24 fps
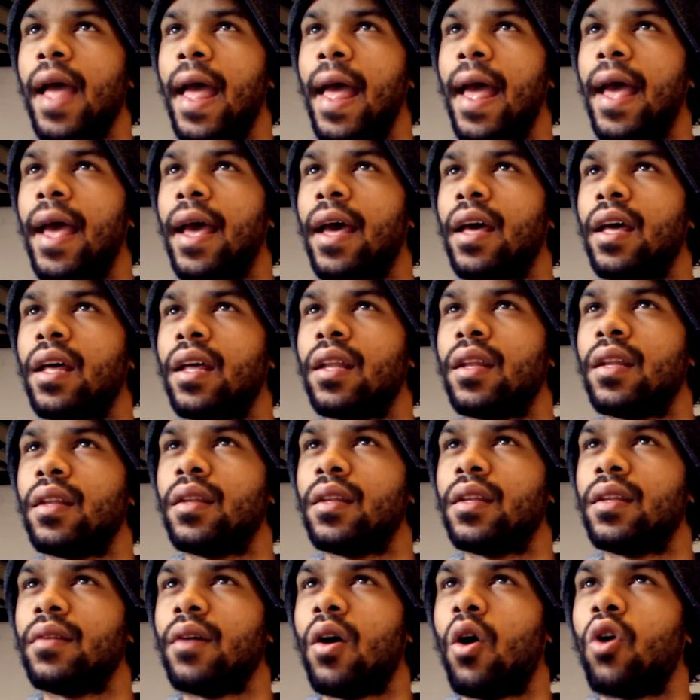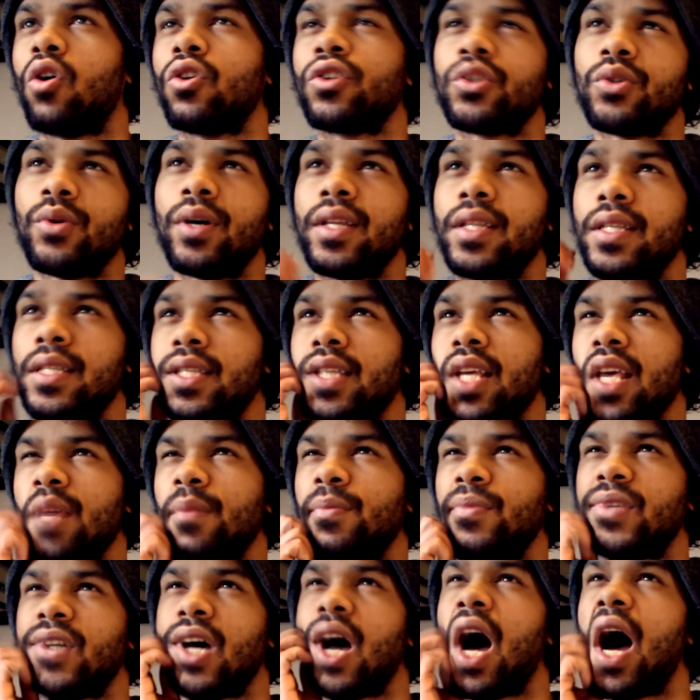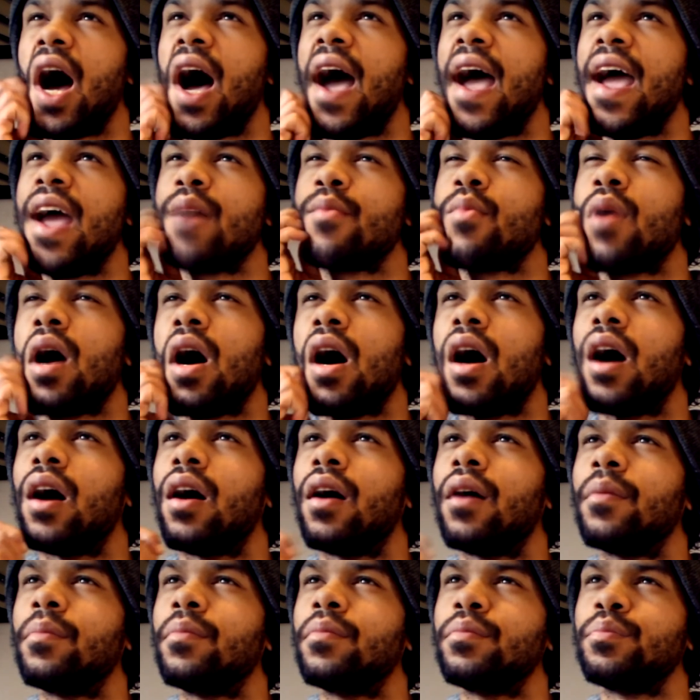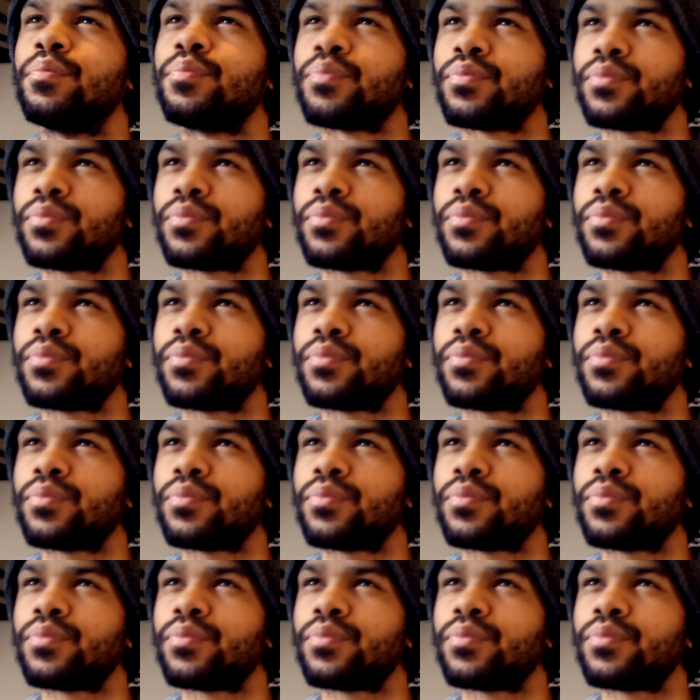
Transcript: And also at the same time,